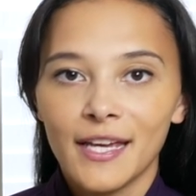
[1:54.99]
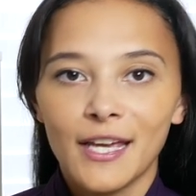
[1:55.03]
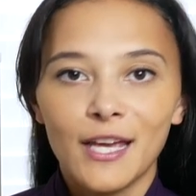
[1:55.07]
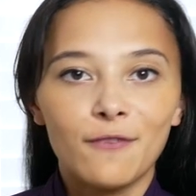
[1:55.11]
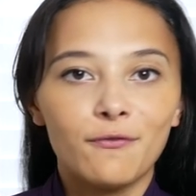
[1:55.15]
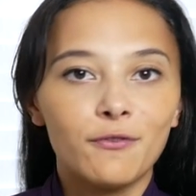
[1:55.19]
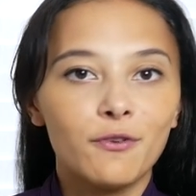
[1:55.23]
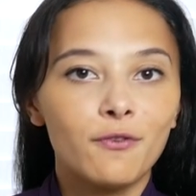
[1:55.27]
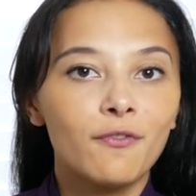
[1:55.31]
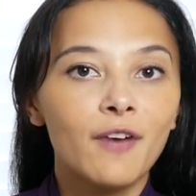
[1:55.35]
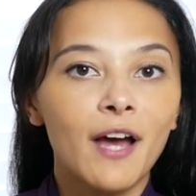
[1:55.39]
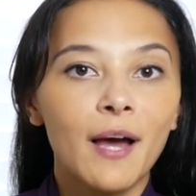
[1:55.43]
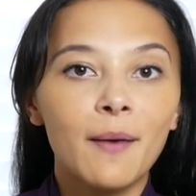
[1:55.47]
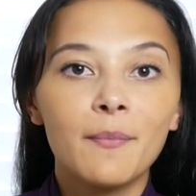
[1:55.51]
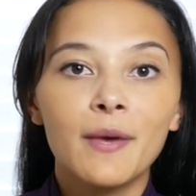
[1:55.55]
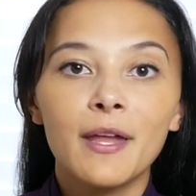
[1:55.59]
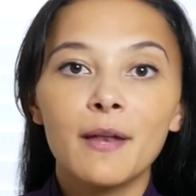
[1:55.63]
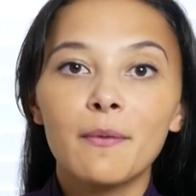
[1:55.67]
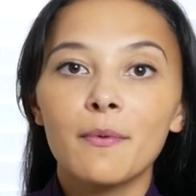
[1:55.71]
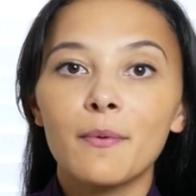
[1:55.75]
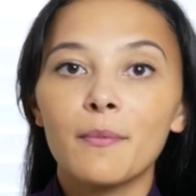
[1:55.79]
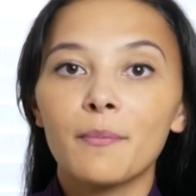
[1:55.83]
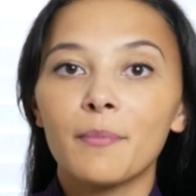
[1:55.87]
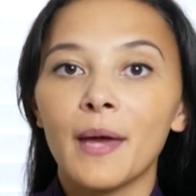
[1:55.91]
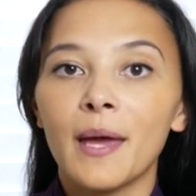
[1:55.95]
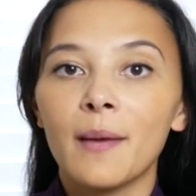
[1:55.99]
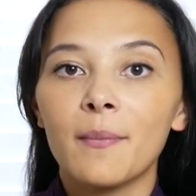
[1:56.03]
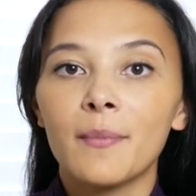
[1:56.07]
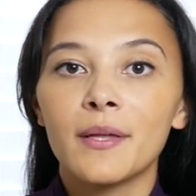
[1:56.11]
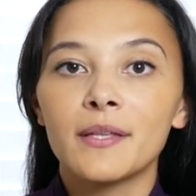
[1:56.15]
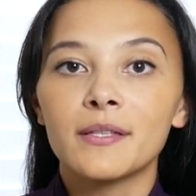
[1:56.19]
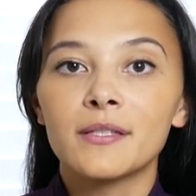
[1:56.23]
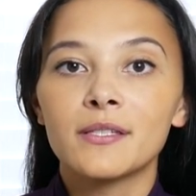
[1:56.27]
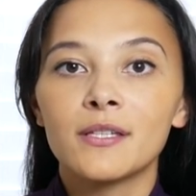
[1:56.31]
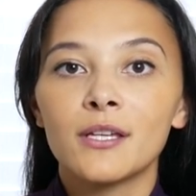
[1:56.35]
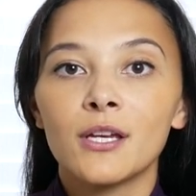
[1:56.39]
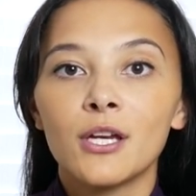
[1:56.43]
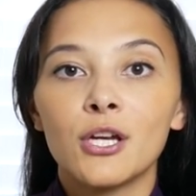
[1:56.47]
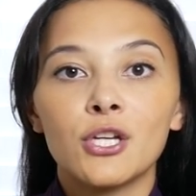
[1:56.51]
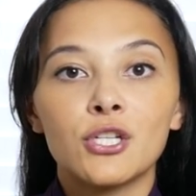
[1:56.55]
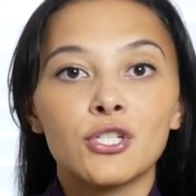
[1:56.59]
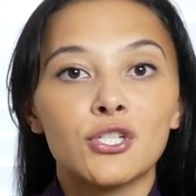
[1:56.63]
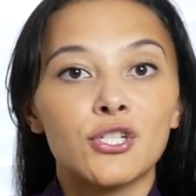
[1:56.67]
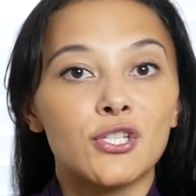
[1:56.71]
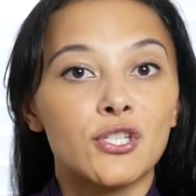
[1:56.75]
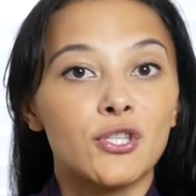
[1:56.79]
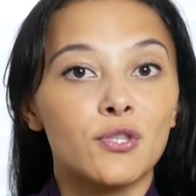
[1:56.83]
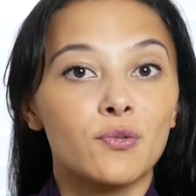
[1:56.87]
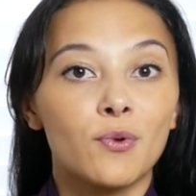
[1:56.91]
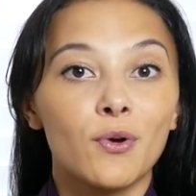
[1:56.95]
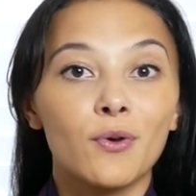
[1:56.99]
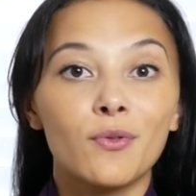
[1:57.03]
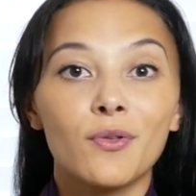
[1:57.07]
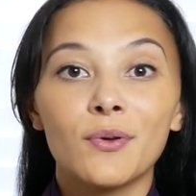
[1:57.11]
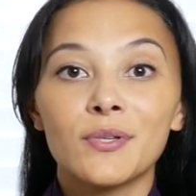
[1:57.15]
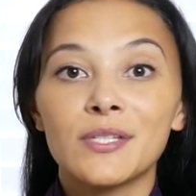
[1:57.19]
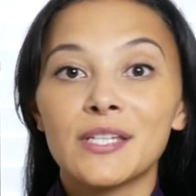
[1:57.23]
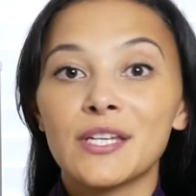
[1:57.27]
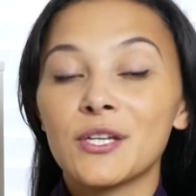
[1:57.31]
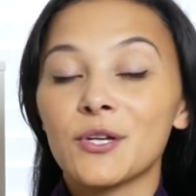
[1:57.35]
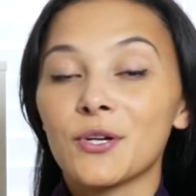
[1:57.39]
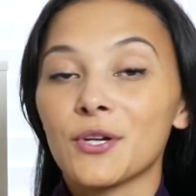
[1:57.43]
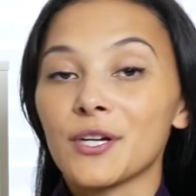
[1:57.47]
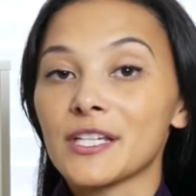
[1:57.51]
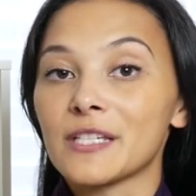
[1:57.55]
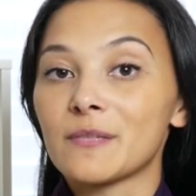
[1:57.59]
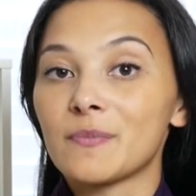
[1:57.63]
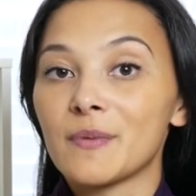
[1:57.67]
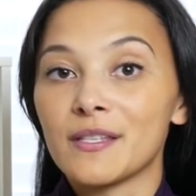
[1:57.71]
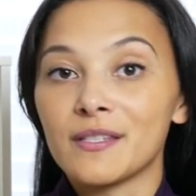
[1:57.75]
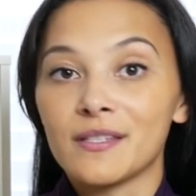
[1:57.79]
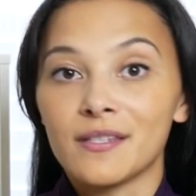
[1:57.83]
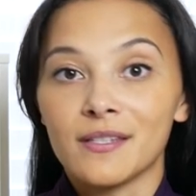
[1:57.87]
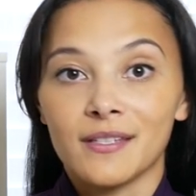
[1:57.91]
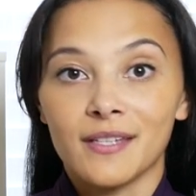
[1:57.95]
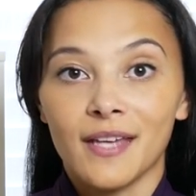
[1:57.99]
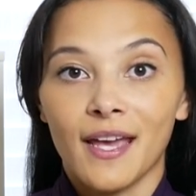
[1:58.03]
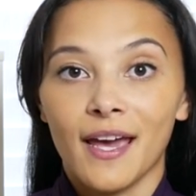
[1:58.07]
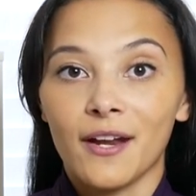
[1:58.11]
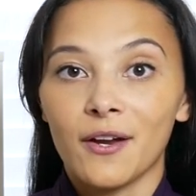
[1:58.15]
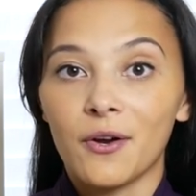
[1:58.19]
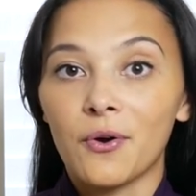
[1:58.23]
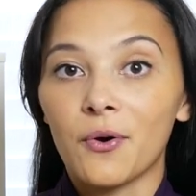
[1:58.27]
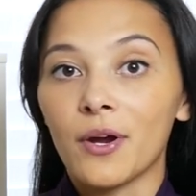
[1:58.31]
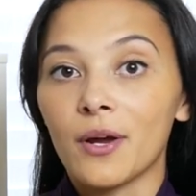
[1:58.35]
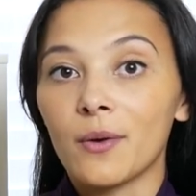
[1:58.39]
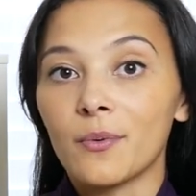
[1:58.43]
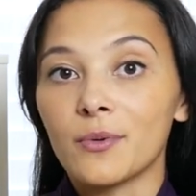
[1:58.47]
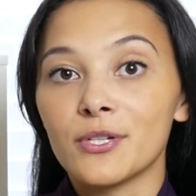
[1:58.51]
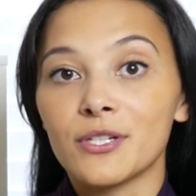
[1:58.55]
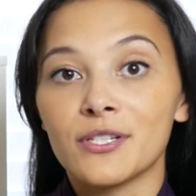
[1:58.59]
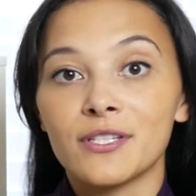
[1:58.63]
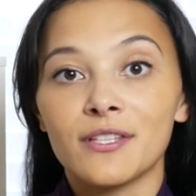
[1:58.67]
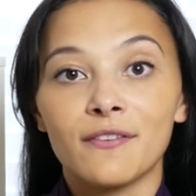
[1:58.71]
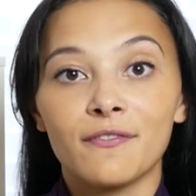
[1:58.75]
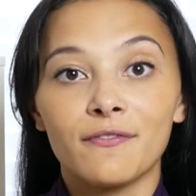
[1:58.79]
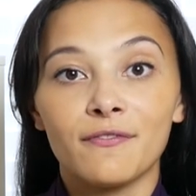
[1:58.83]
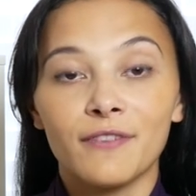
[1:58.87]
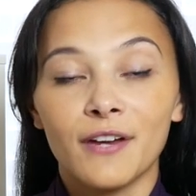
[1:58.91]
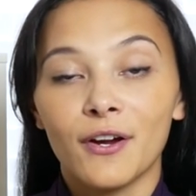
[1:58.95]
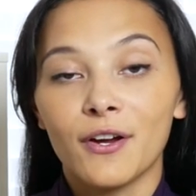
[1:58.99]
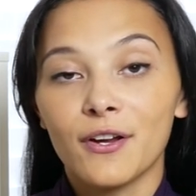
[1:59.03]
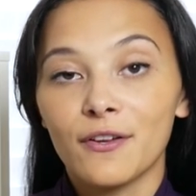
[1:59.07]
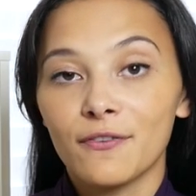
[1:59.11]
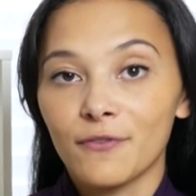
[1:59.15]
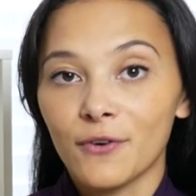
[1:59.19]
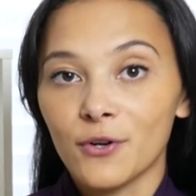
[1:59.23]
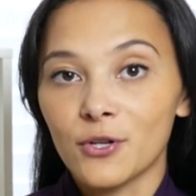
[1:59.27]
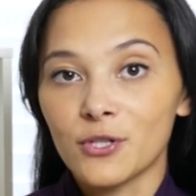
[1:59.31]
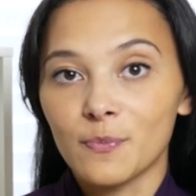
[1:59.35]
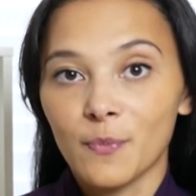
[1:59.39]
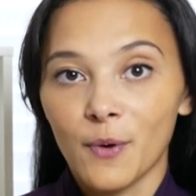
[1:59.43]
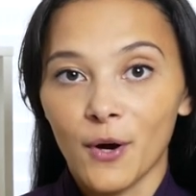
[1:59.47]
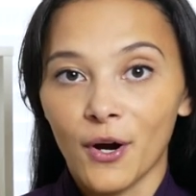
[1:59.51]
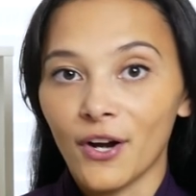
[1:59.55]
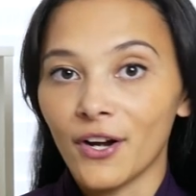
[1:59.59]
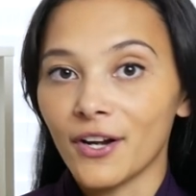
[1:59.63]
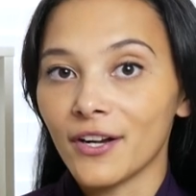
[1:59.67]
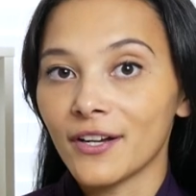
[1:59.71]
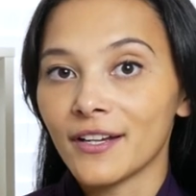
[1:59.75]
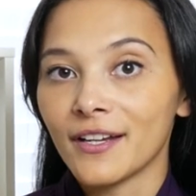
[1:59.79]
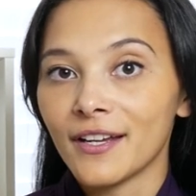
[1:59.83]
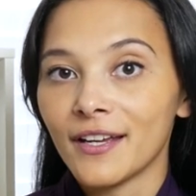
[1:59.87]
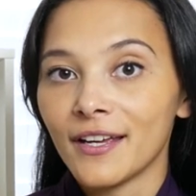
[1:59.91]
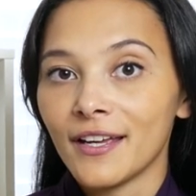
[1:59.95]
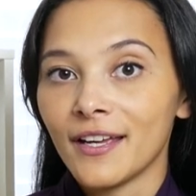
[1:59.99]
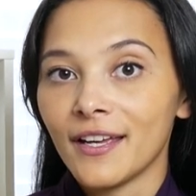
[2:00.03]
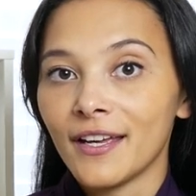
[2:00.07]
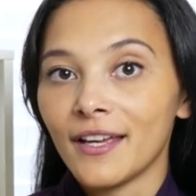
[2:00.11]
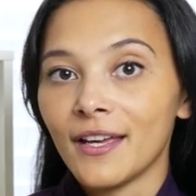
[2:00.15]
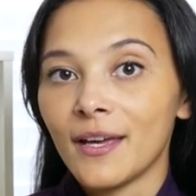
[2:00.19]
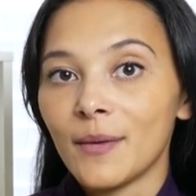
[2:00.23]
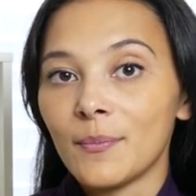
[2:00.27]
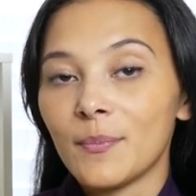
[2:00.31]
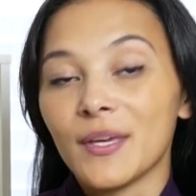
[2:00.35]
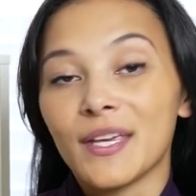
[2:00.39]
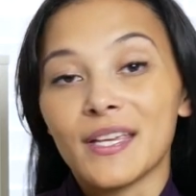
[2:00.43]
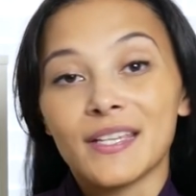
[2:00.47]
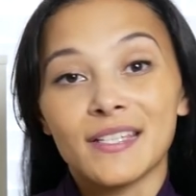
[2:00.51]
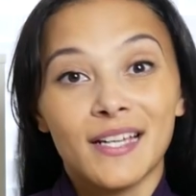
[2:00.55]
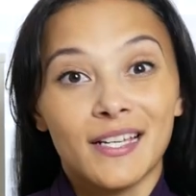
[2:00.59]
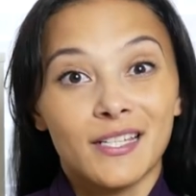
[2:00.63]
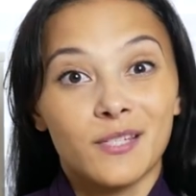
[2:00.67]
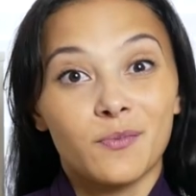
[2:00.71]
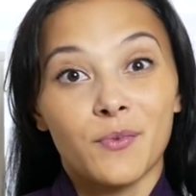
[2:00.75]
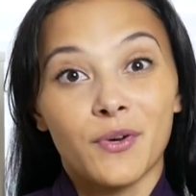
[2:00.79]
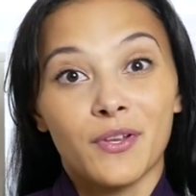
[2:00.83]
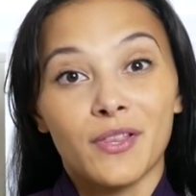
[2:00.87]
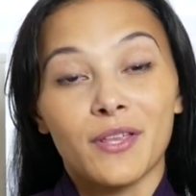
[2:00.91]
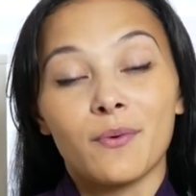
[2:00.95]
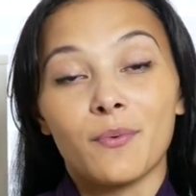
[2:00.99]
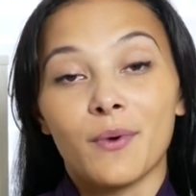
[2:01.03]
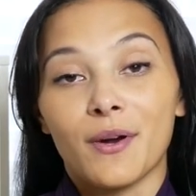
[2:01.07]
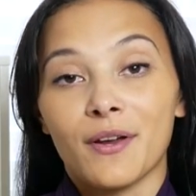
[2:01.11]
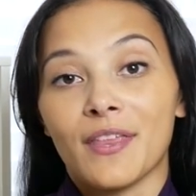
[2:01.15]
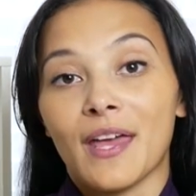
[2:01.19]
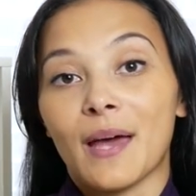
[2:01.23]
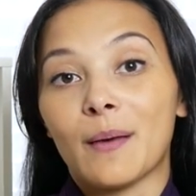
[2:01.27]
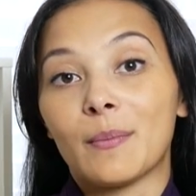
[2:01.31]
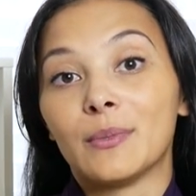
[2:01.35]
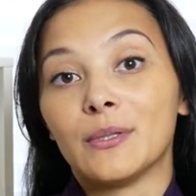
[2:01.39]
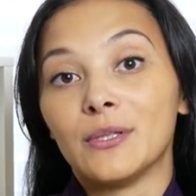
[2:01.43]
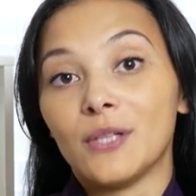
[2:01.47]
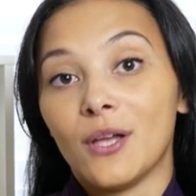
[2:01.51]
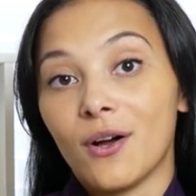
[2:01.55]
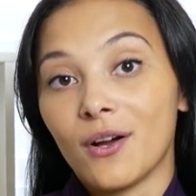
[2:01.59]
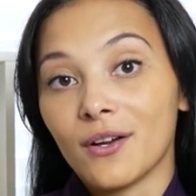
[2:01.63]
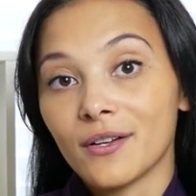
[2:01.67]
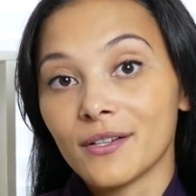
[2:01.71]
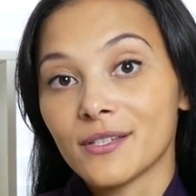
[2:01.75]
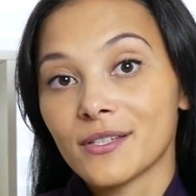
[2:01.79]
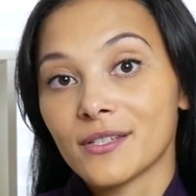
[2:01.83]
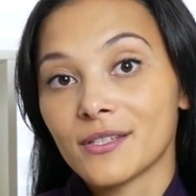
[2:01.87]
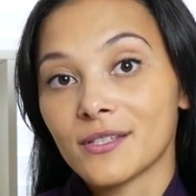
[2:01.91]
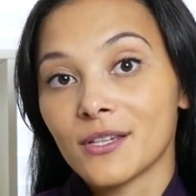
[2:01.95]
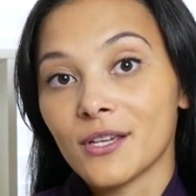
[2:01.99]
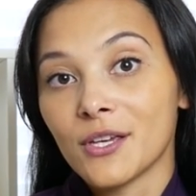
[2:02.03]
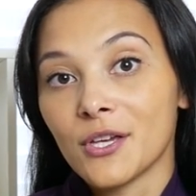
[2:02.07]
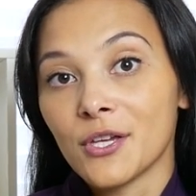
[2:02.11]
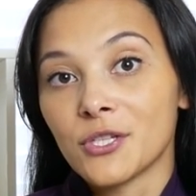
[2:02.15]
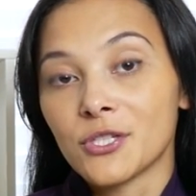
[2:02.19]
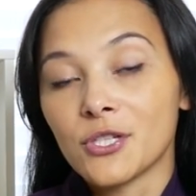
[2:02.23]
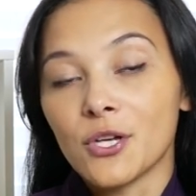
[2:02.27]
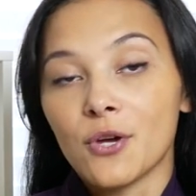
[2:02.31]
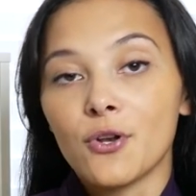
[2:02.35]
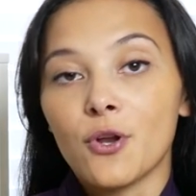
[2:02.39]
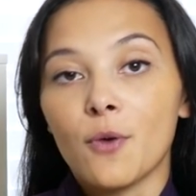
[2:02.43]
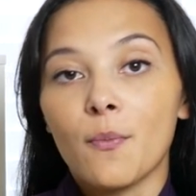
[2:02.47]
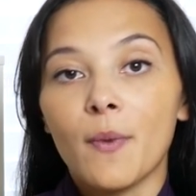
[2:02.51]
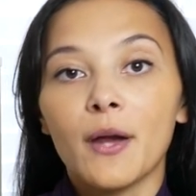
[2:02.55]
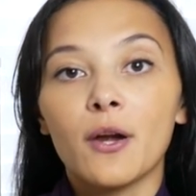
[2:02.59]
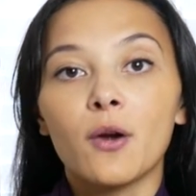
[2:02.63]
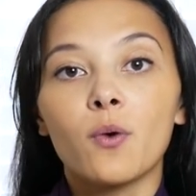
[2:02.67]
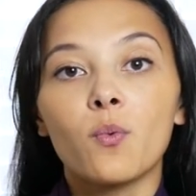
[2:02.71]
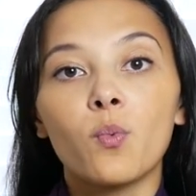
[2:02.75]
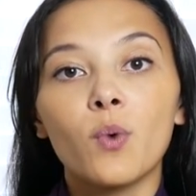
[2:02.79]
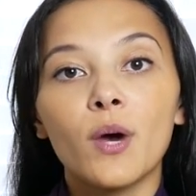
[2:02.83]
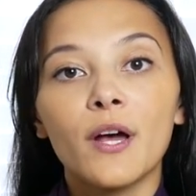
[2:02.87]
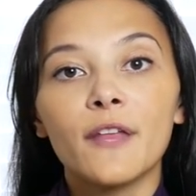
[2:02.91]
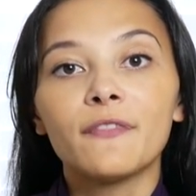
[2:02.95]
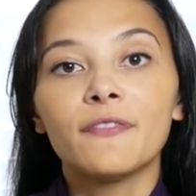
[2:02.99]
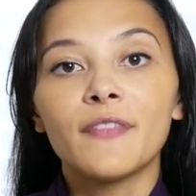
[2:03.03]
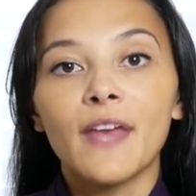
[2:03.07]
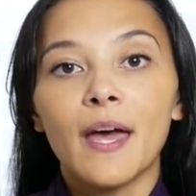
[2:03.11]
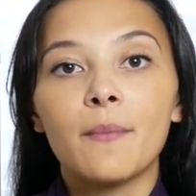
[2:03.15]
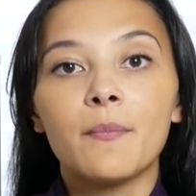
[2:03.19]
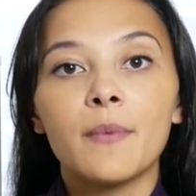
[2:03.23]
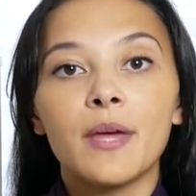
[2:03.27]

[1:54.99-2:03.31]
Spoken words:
If you've got minimum payments, just throw those in your expenses category, which is the very first part, because that's really where that belongs. So no matter what that